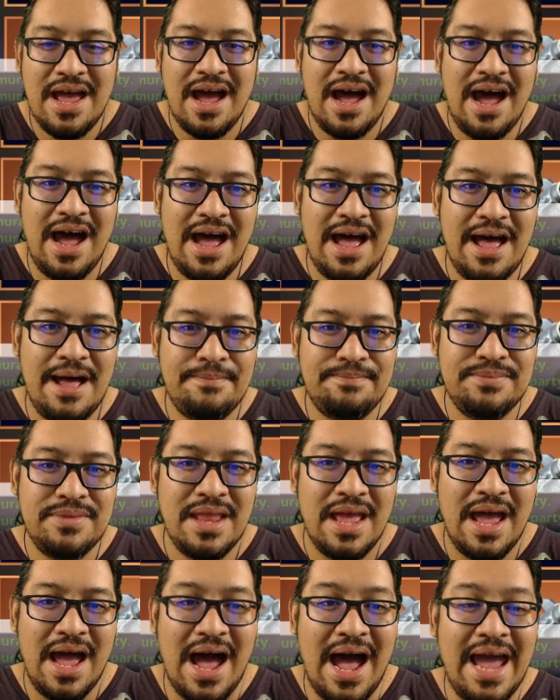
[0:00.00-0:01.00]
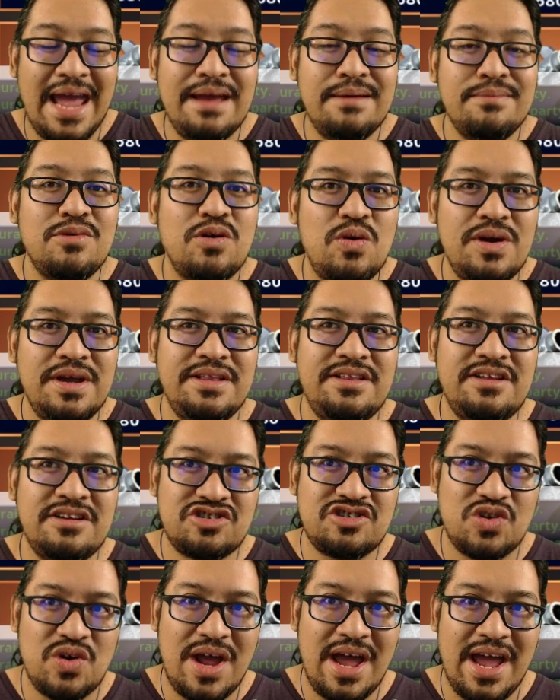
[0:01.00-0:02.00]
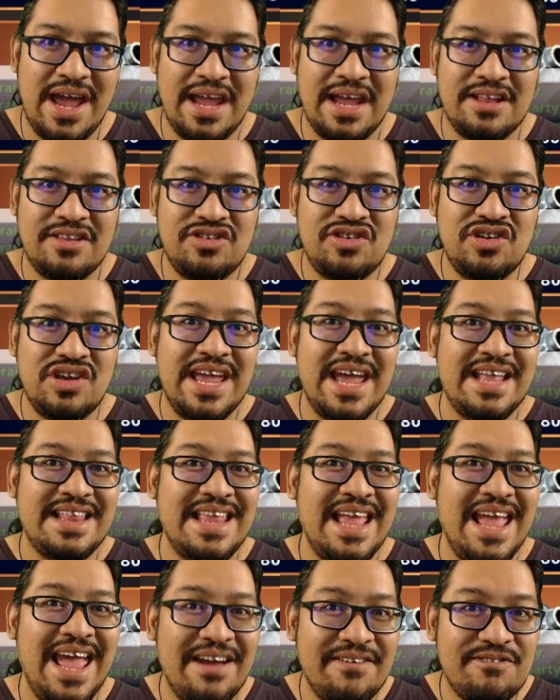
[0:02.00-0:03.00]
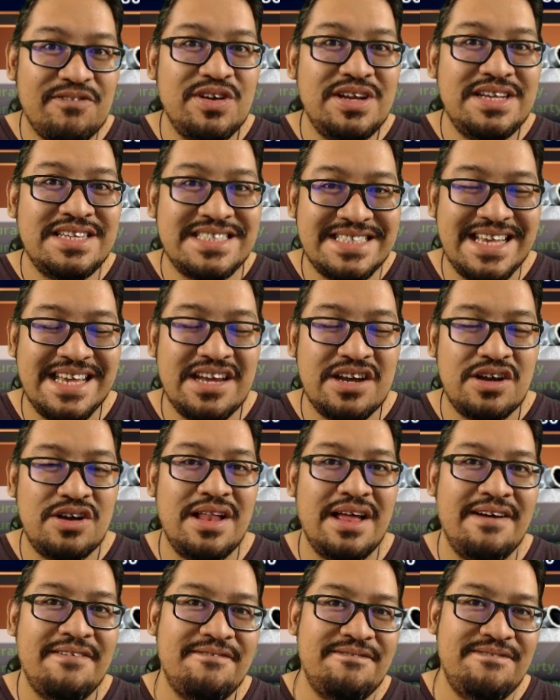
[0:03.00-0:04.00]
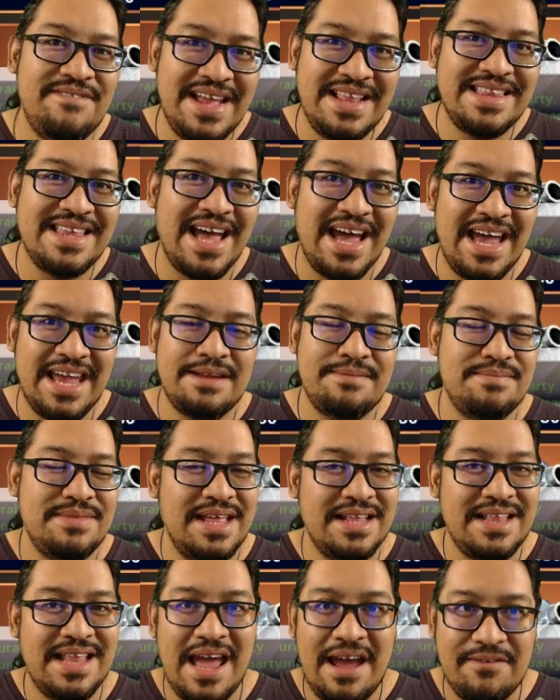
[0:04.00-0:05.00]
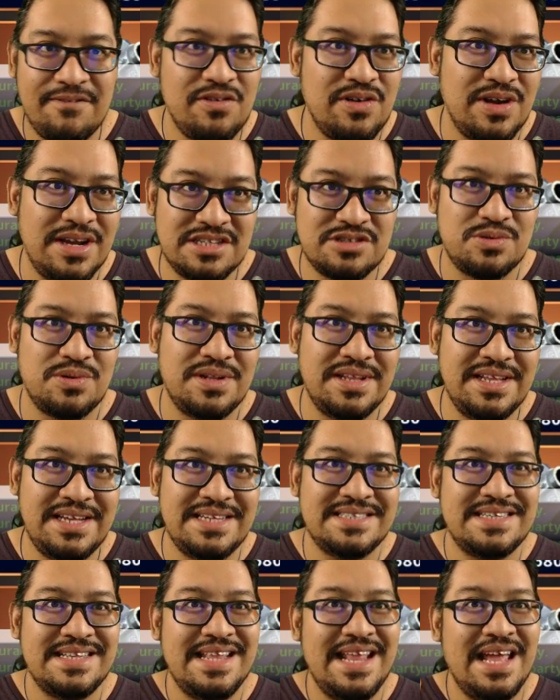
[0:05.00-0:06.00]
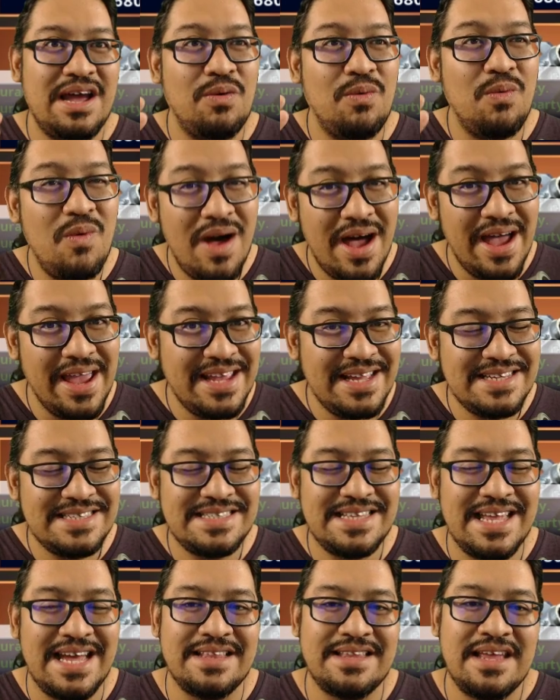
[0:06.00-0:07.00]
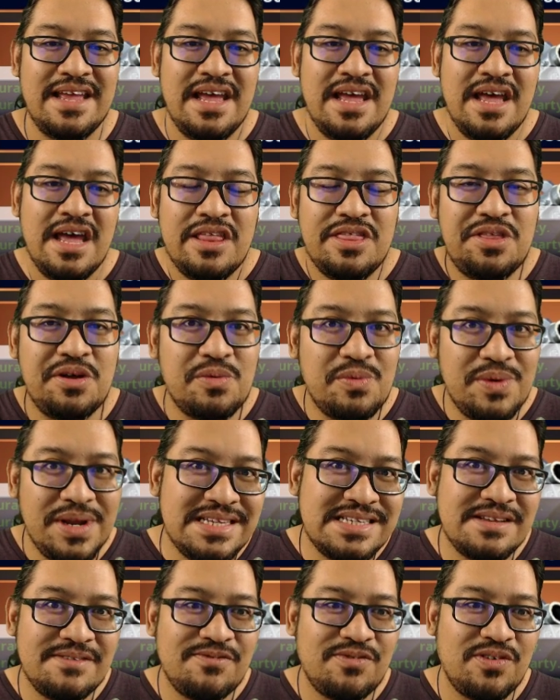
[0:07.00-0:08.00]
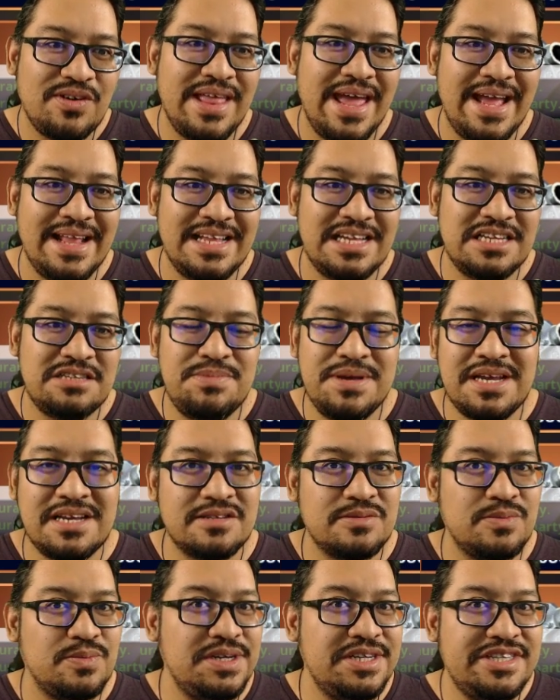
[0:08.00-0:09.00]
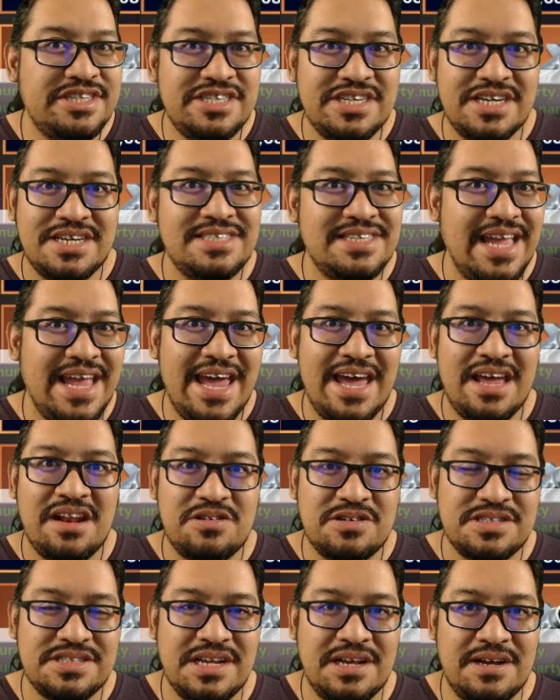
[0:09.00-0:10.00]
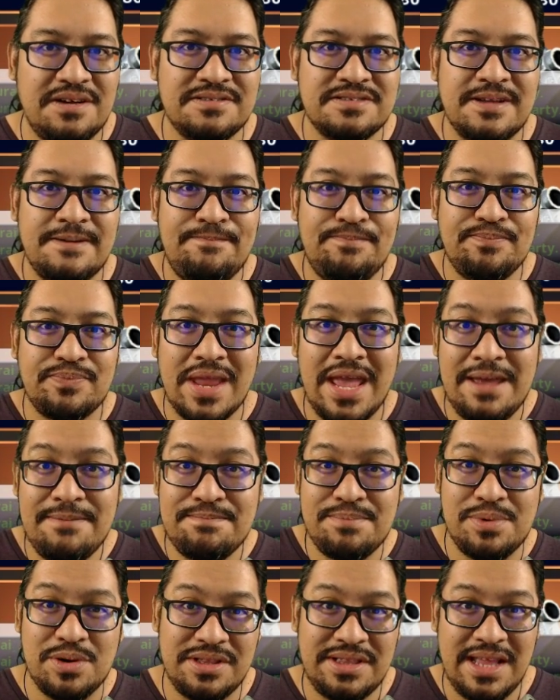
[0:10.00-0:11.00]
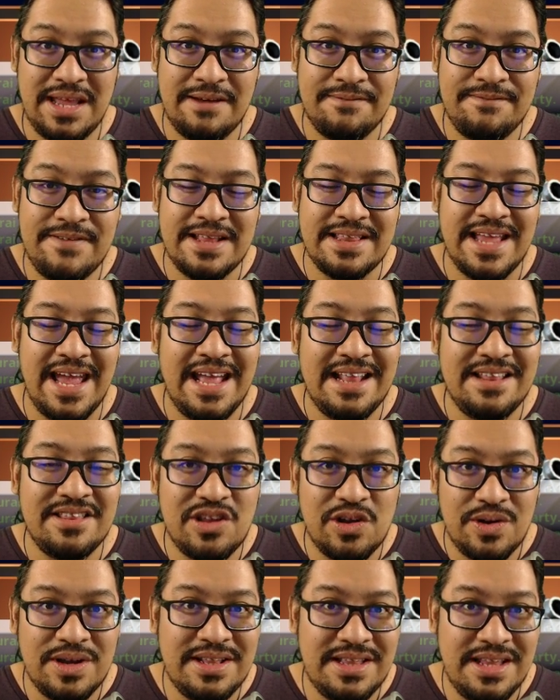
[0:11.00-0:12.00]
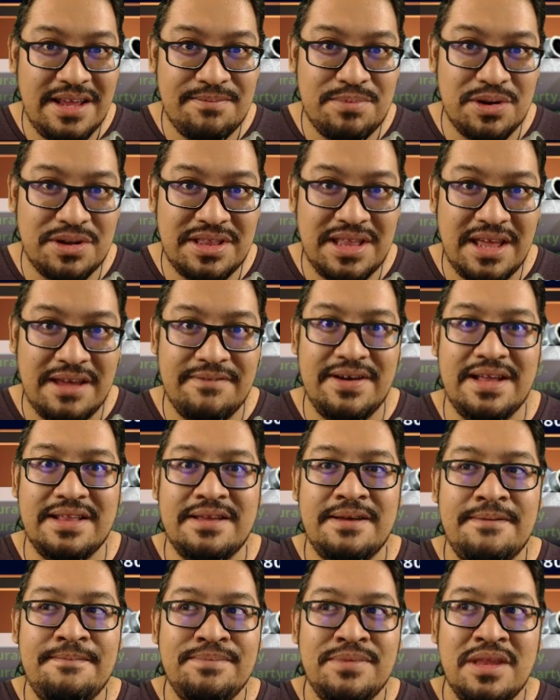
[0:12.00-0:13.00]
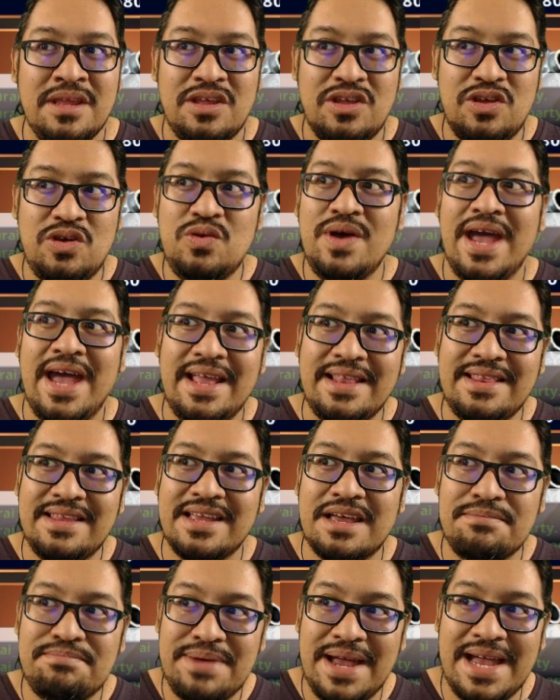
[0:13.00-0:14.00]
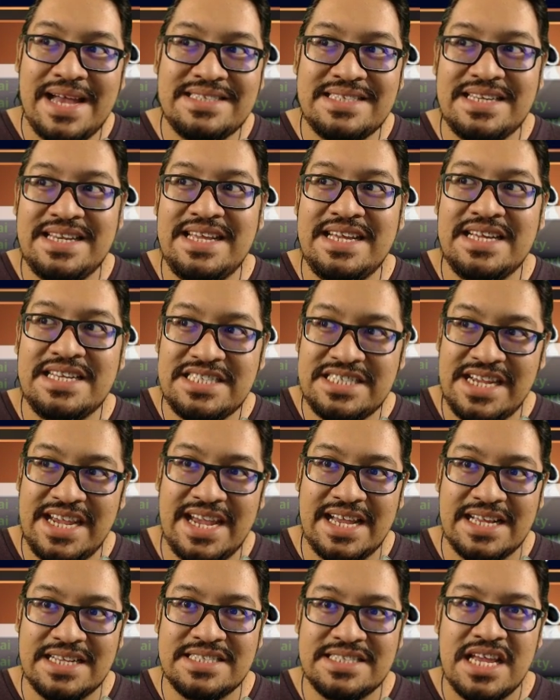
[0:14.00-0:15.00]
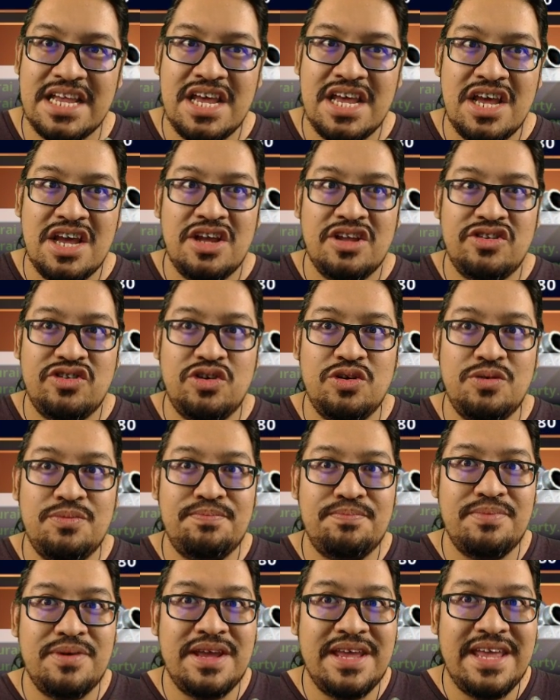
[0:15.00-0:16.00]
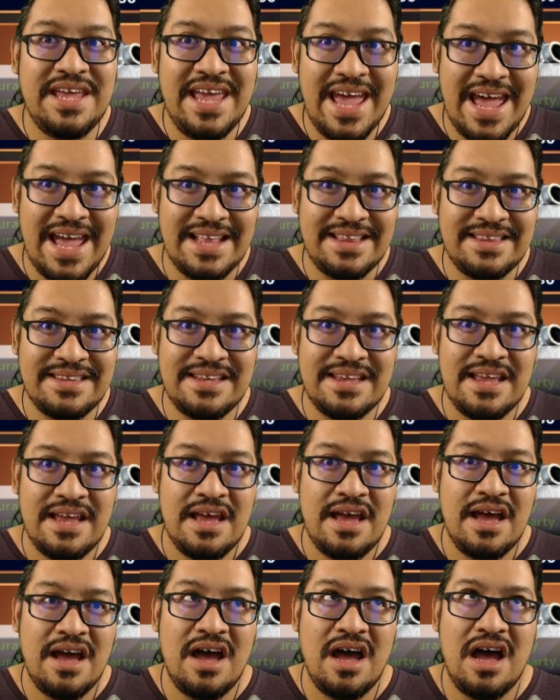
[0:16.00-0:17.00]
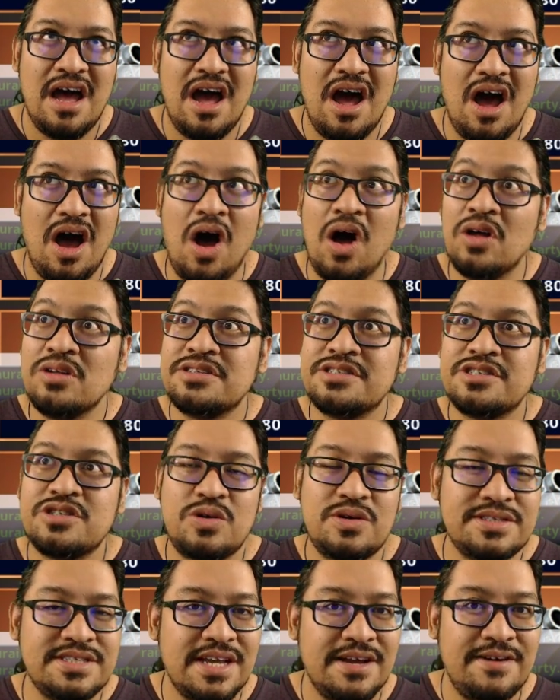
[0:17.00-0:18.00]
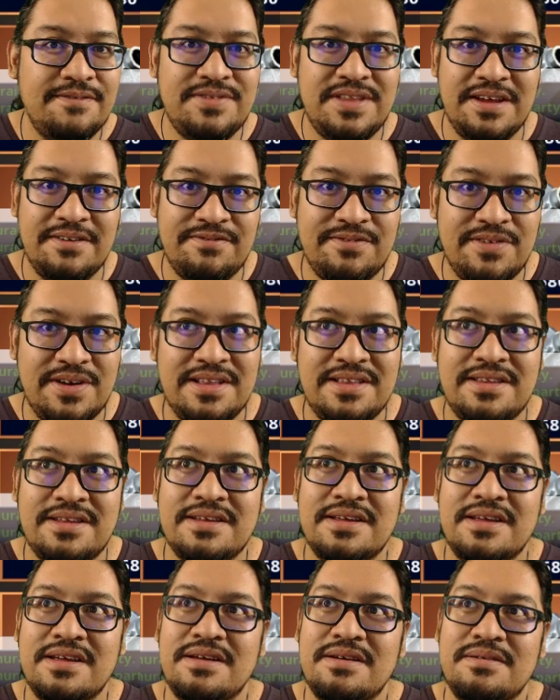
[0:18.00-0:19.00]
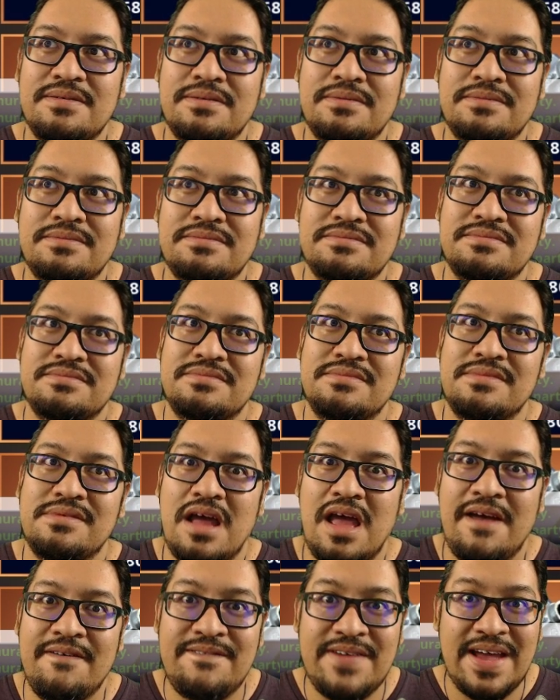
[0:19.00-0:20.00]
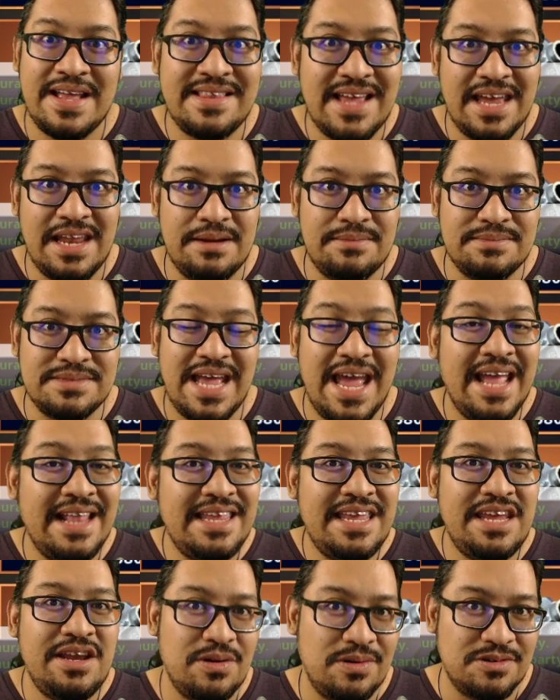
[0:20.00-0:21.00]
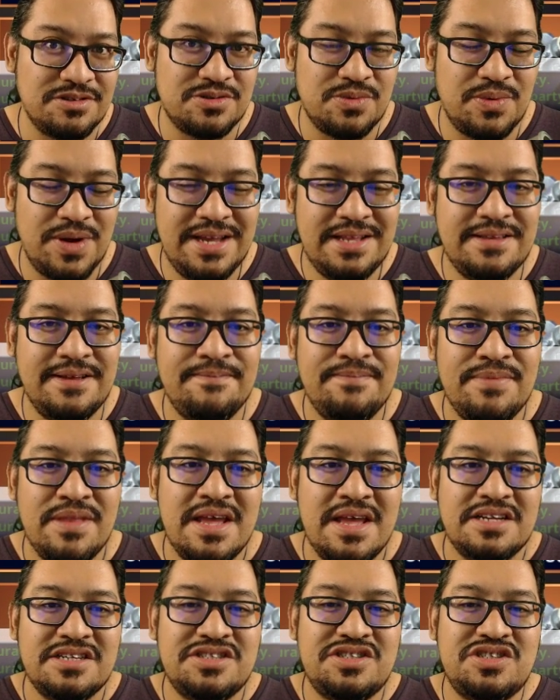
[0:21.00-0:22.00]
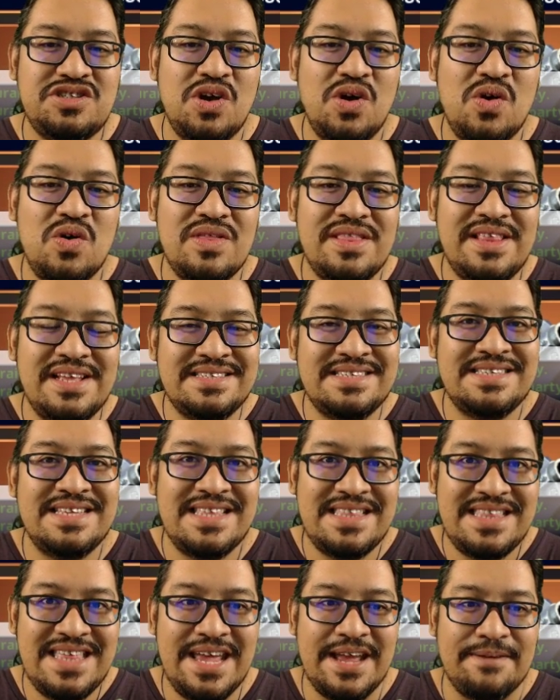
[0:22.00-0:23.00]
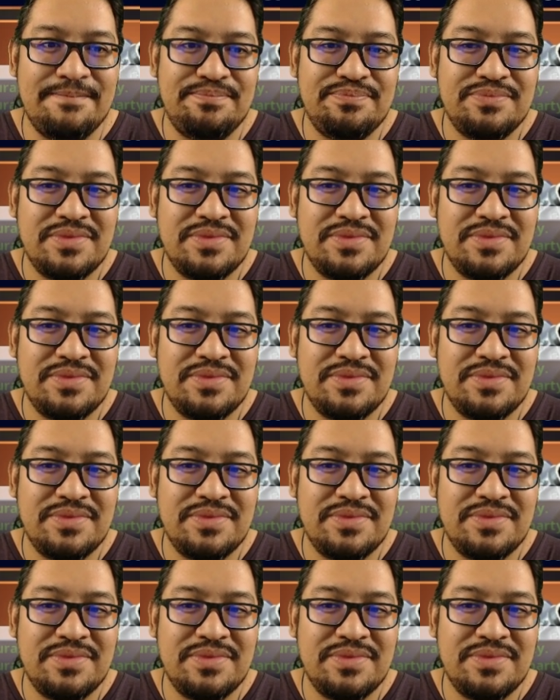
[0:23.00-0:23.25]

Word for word: Um, I am going to try to get every single event item that ever is released. Now, why is that? The reason for that is because we just had ourselves a birthday event. And during the birthday event, you had the capacity and chance to get all sorts of different event items and heroes, right? So this is the thing.